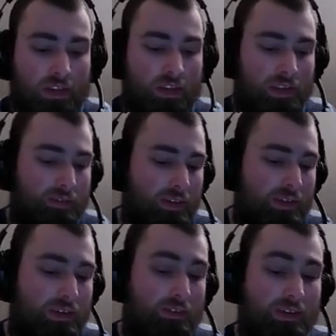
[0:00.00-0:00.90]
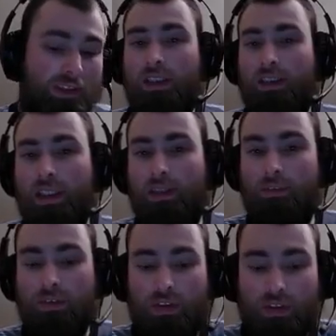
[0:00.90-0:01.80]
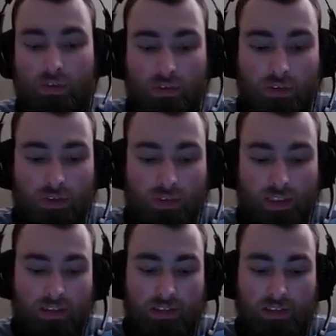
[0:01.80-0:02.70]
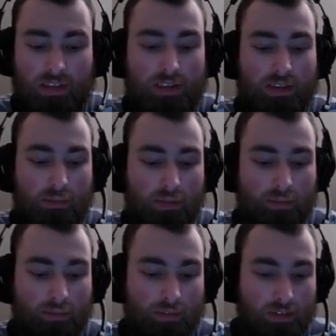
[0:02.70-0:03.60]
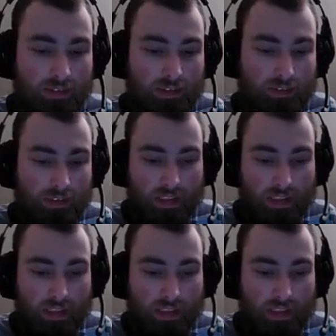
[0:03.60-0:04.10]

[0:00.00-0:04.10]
And because it was a taped show, you got to see the moment play out.